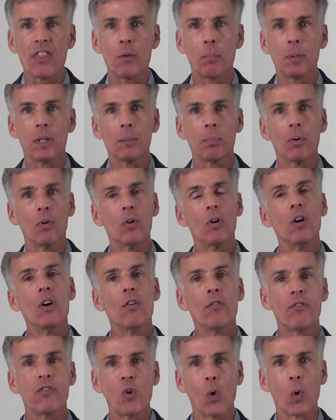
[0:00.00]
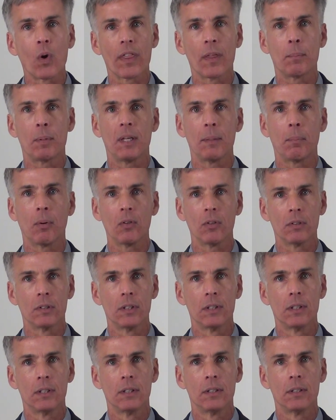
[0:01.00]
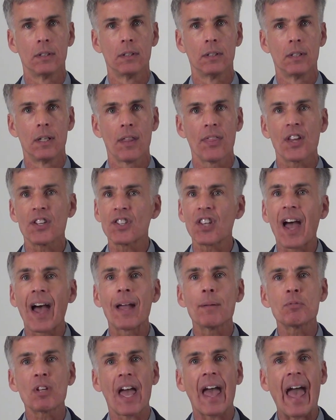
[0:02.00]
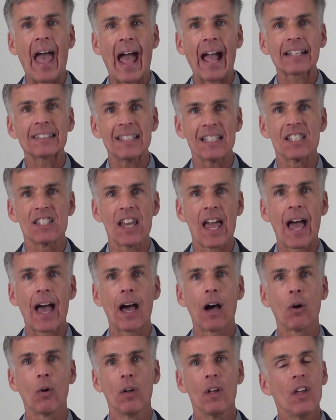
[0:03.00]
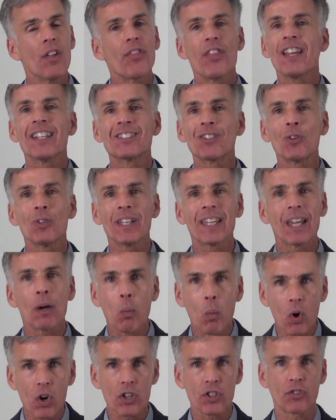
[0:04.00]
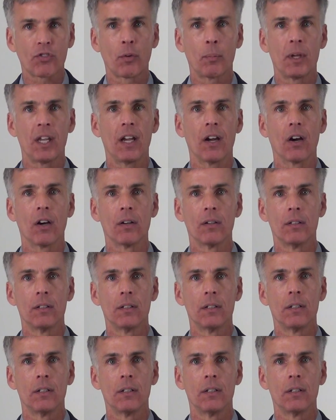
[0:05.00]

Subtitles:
the people, for the people. The time to act is now. Things only get worse from here.